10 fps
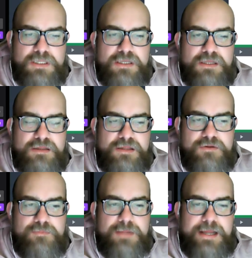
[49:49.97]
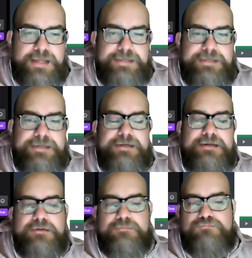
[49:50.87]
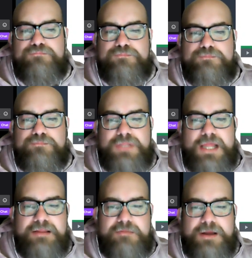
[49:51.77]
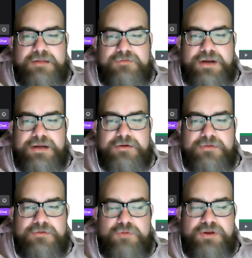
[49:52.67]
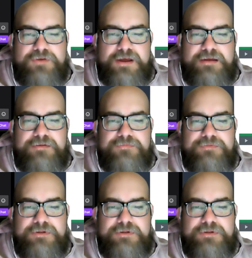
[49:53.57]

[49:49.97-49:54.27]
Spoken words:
These are my blind spots right here. The 25